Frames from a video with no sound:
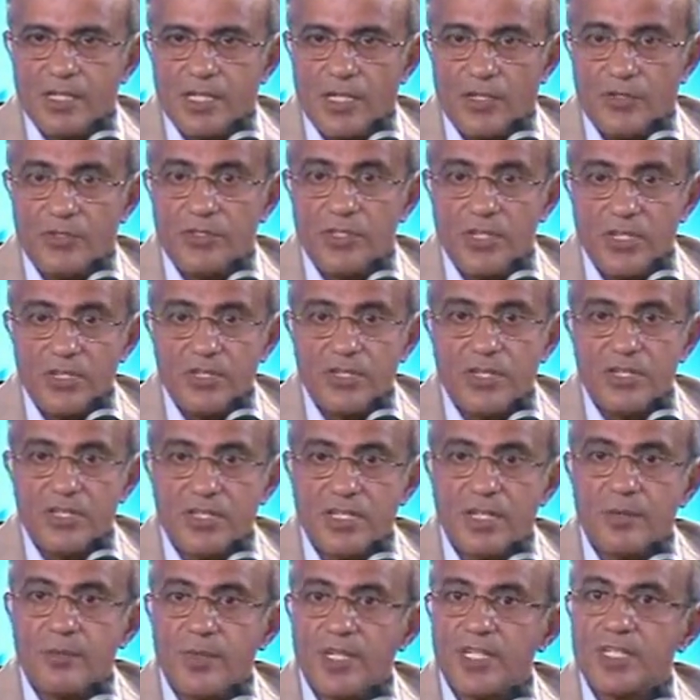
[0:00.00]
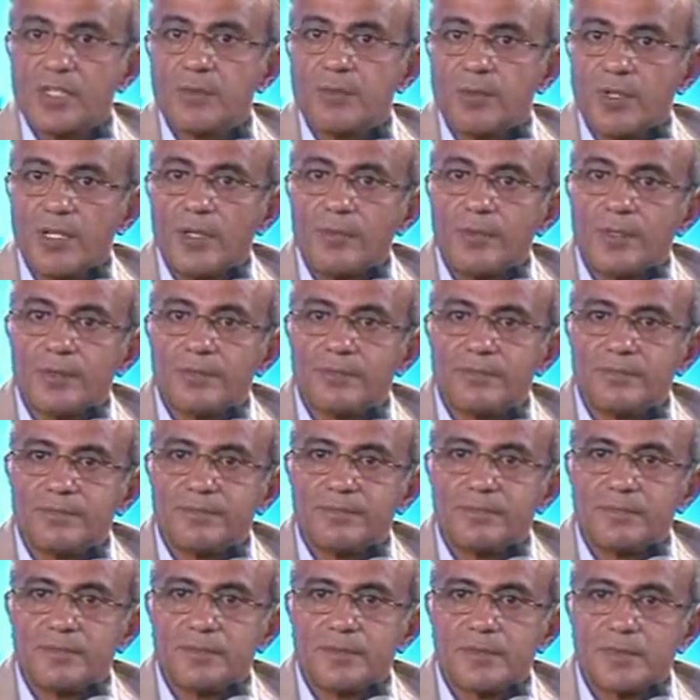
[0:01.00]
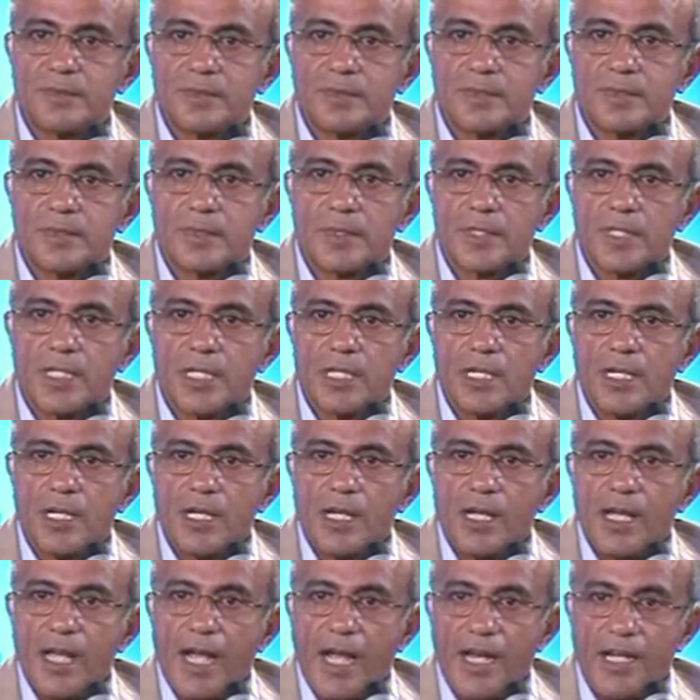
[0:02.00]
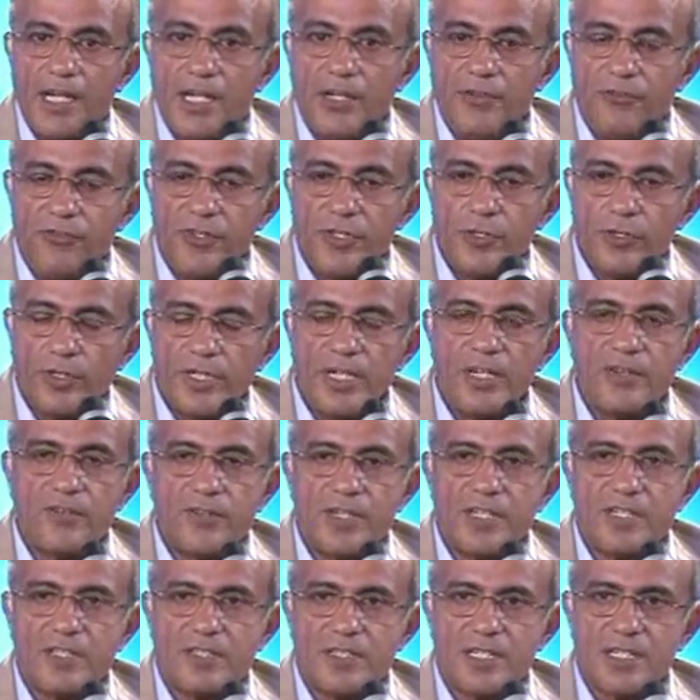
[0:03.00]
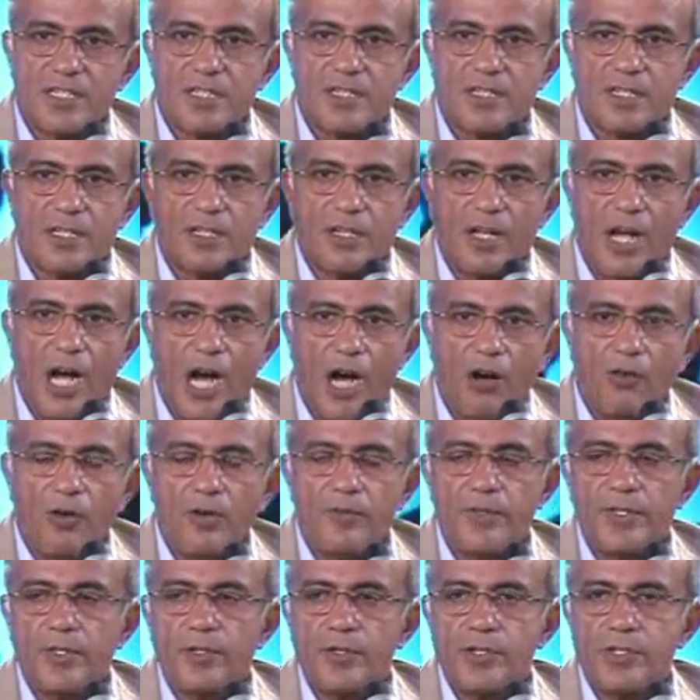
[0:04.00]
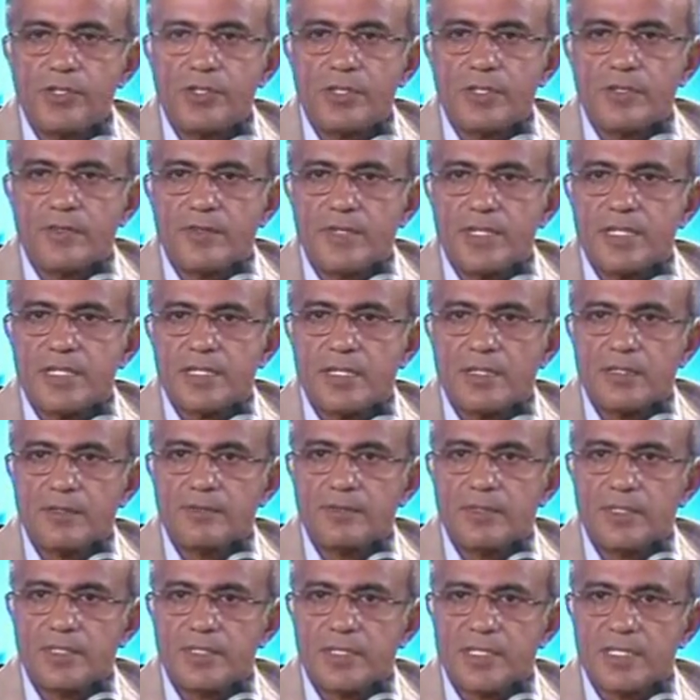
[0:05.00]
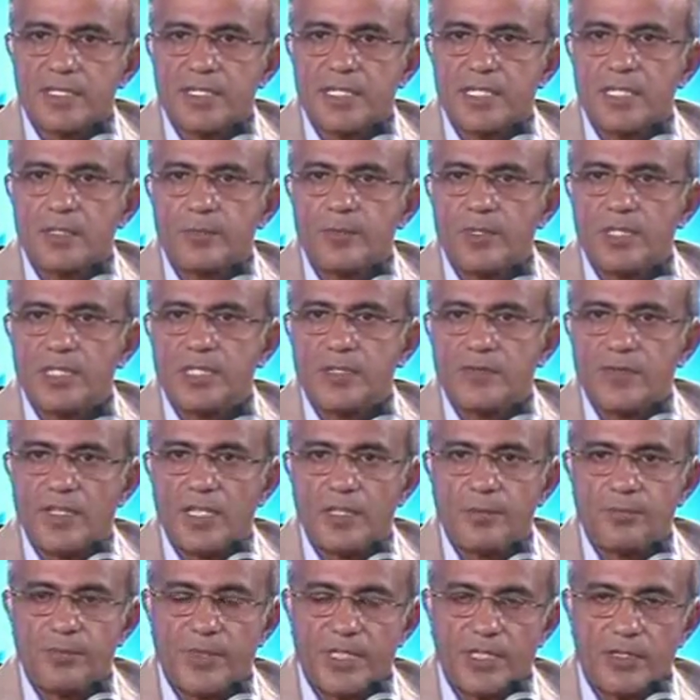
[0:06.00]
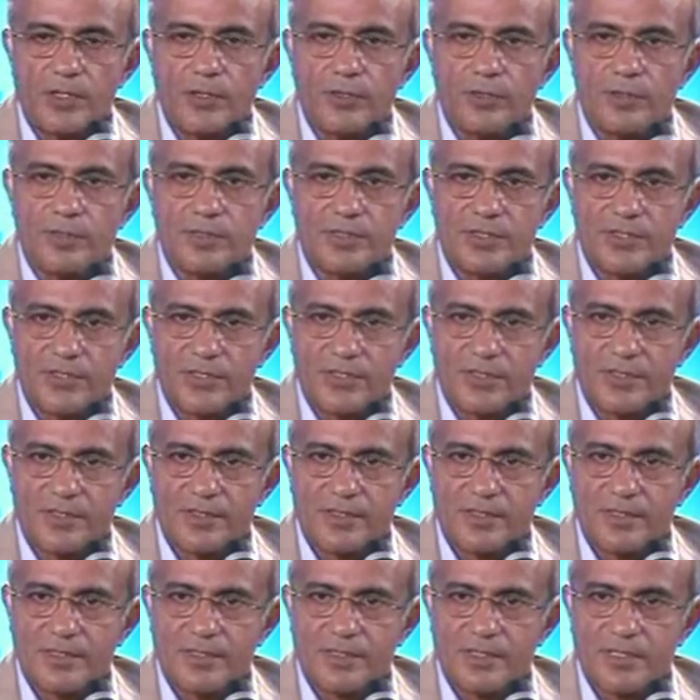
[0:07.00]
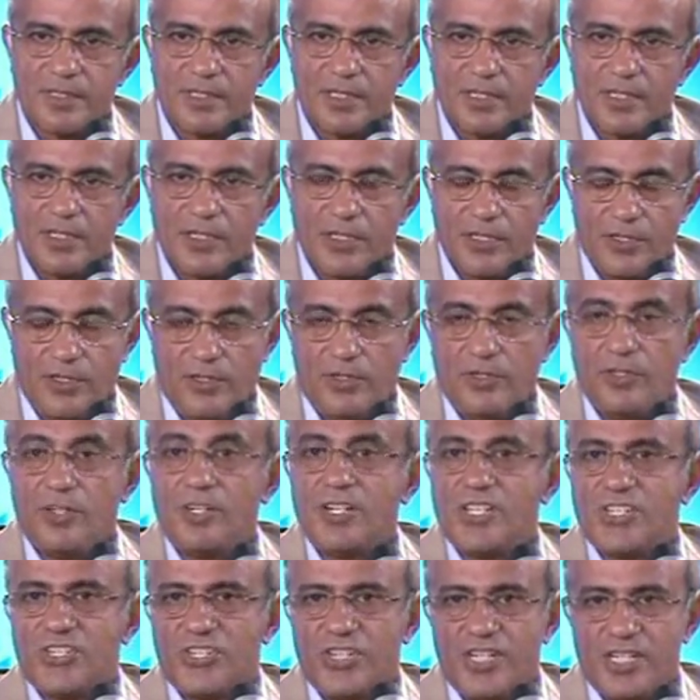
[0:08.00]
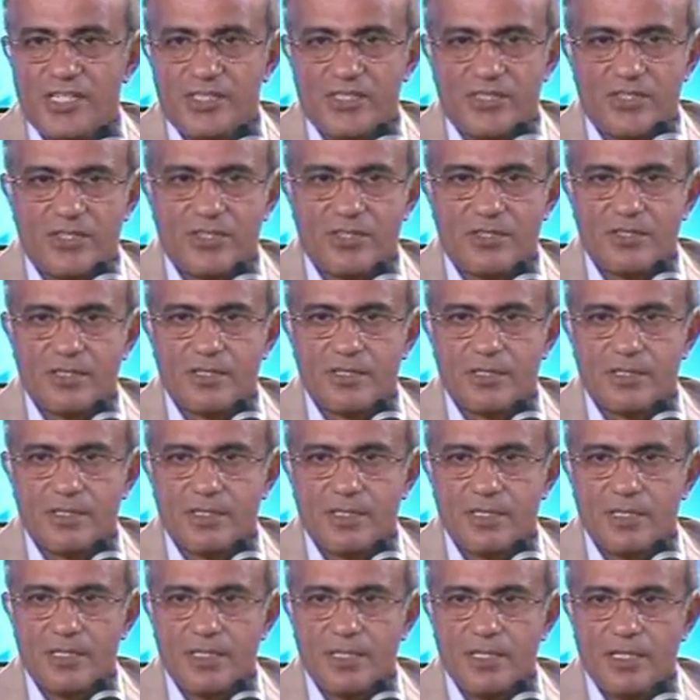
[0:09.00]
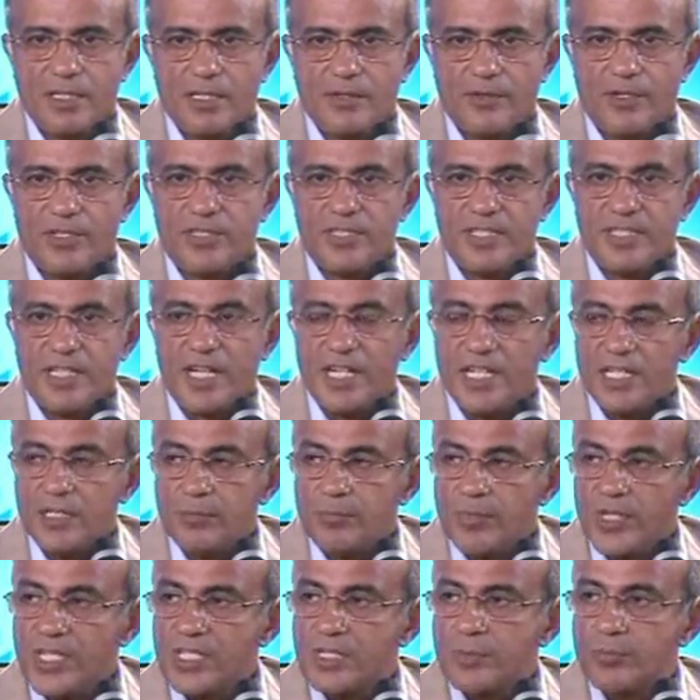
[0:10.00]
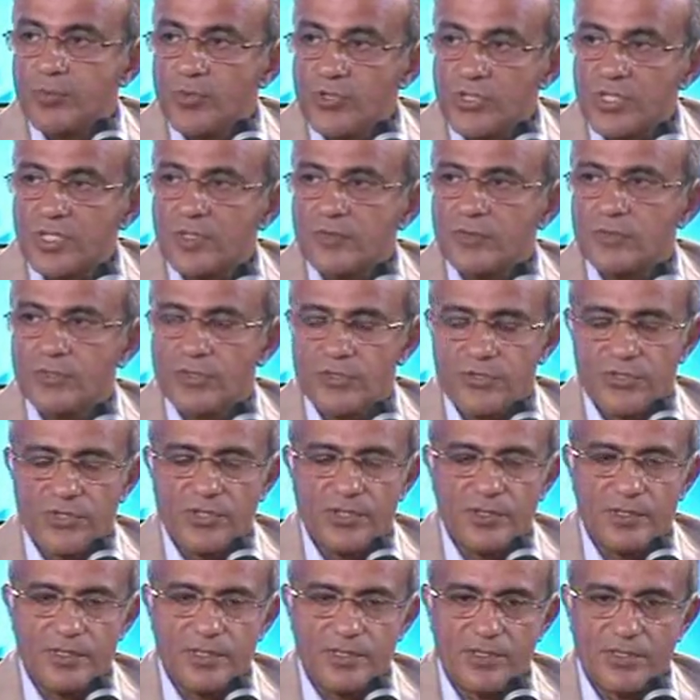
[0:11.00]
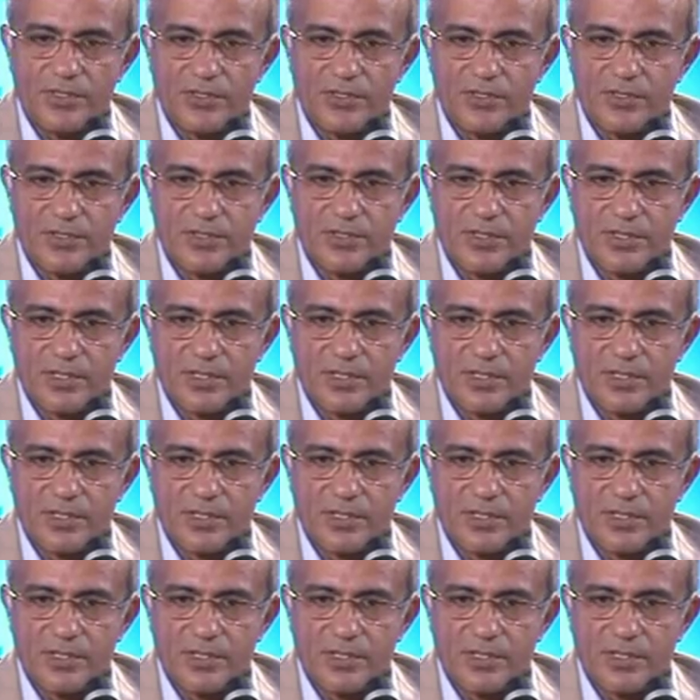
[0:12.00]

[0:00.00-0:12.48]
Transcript: Now, this is a major problem. And if we don't address this, how are we going to address the Sustainable Development Goals? Not a chance, because it underpins most of those goals.